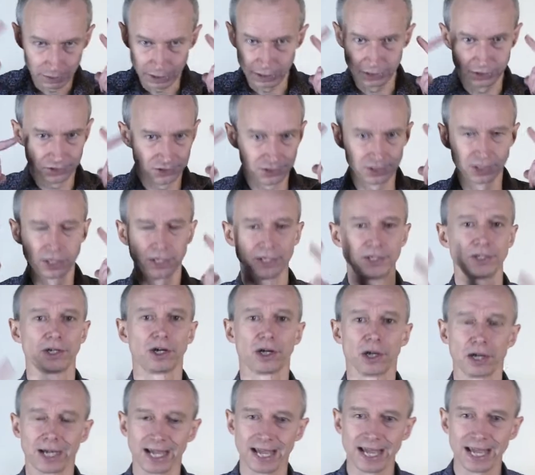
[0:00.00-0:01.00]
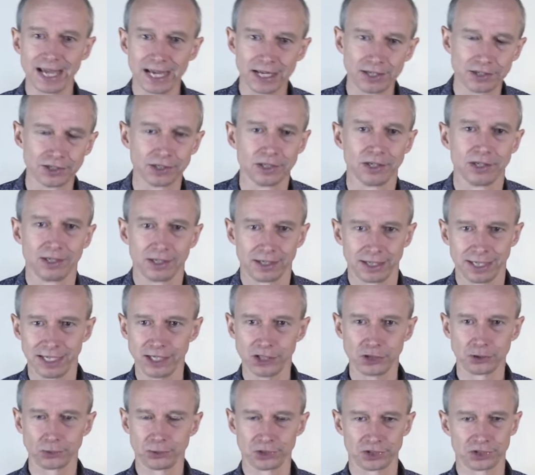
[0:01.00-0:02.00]
inside our head
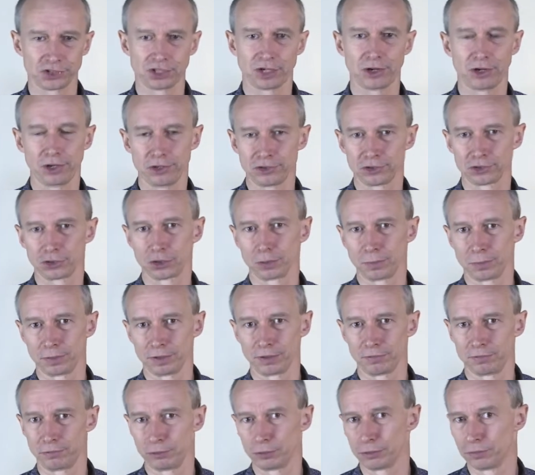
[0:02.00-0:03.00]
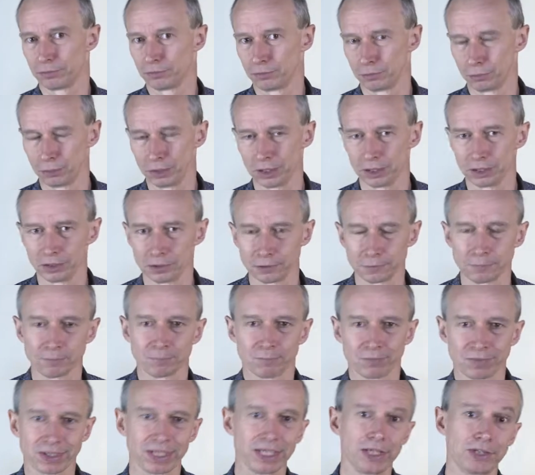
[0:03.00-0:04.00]
into a stereoscopic view of the world.
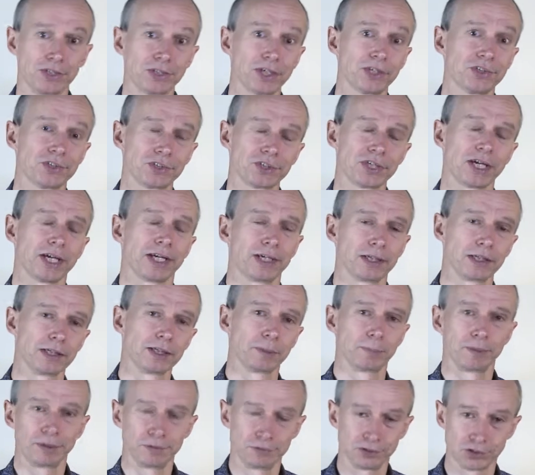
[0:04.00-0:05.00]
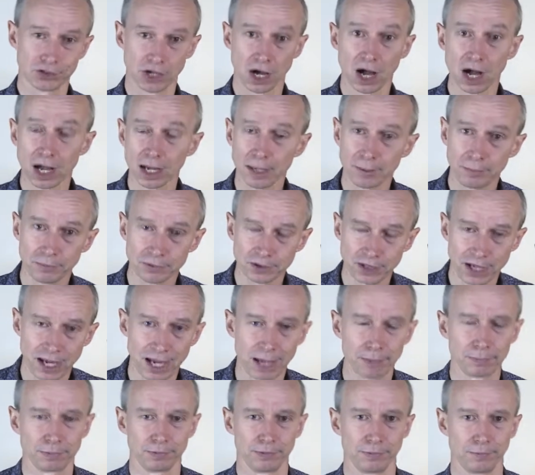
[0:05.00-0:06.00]
It does take a little bit of time to
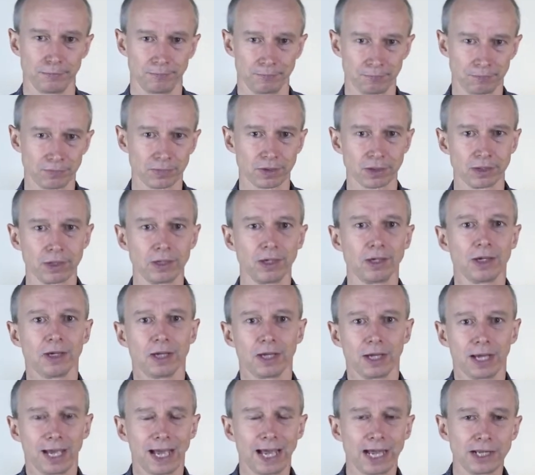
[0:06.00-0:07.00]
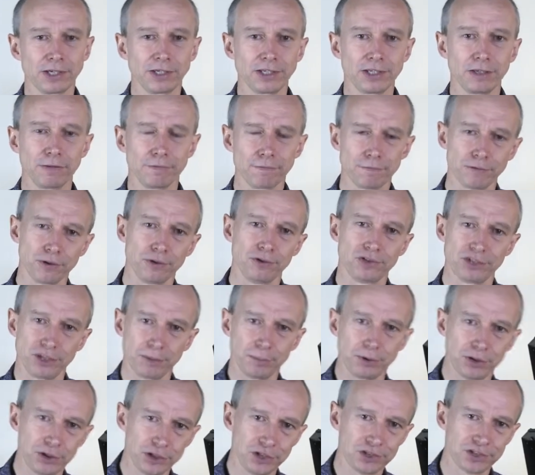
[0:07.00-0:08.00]
happen. And if those
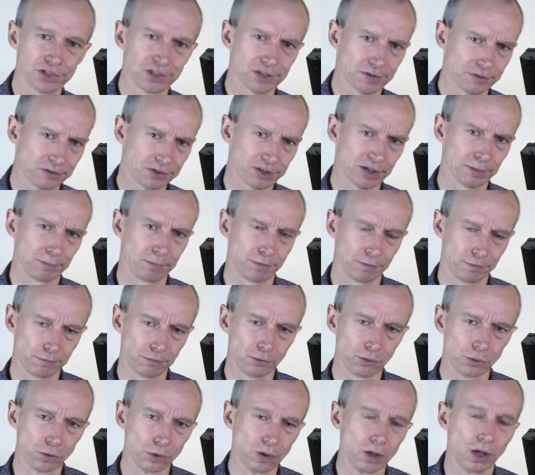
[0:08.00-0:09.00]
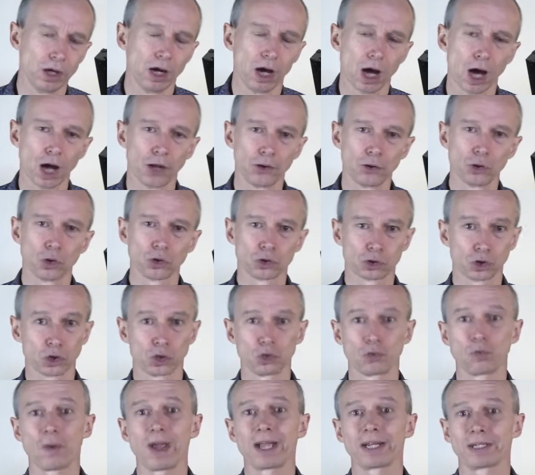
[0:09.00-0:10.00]
images, as I said before, are not
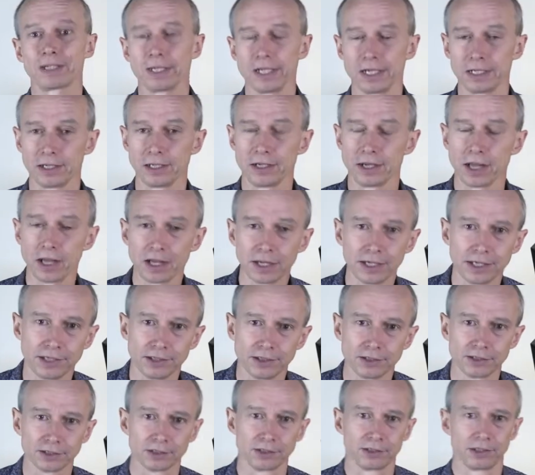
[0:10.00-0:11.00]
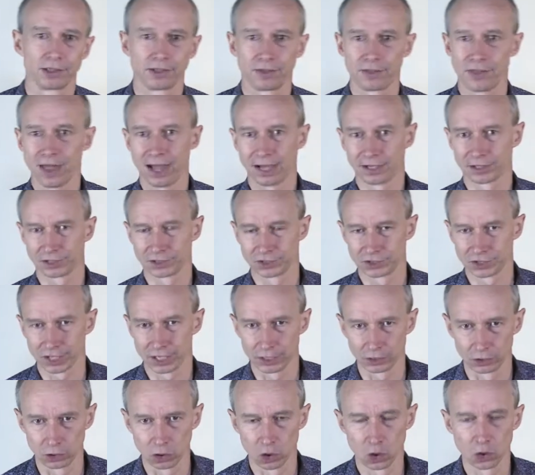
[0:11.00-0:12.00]
correctly aligned, that can
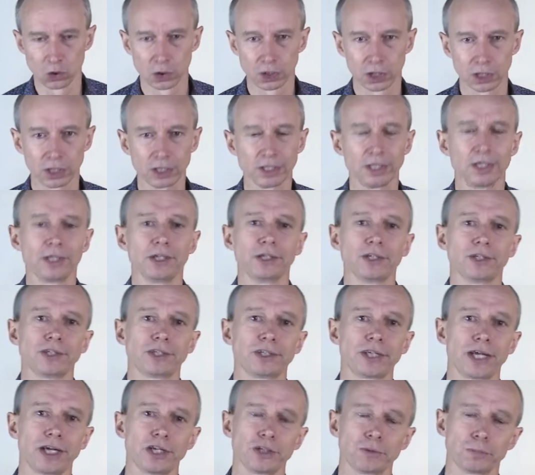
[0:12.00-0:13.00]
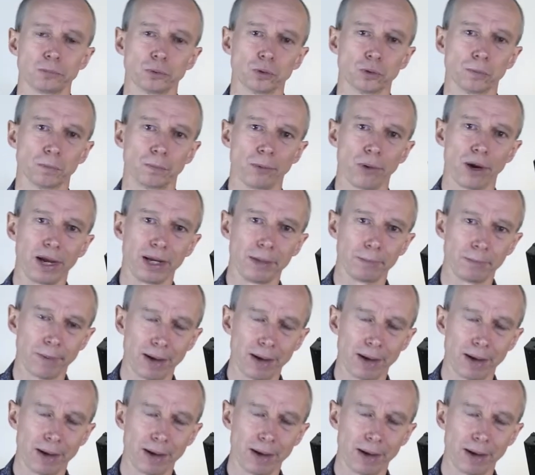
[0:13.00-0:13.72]
take longer, takes more brain